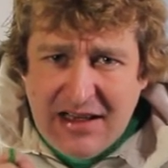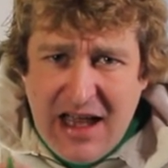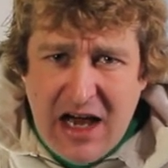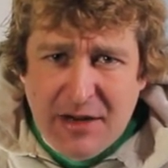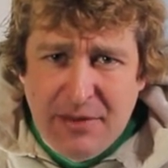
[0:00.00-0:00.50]

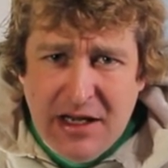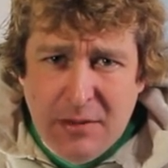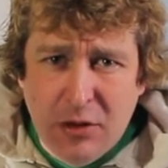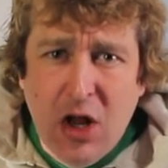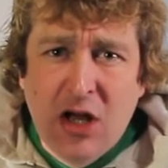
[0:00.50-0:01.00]
how to be
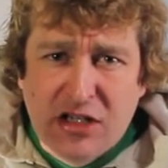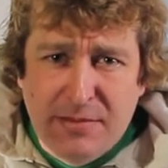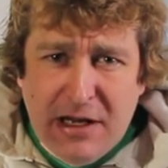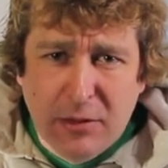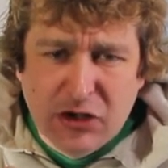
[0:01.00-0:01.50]
able
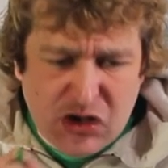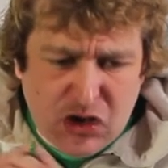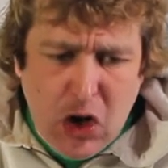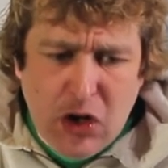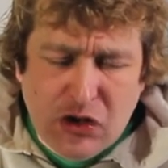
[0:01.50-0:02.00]
to
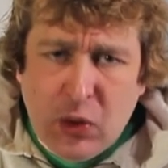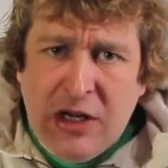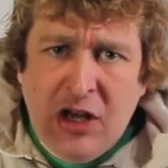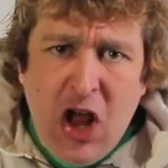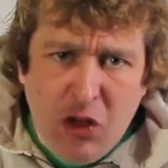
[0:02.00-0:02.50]
start doing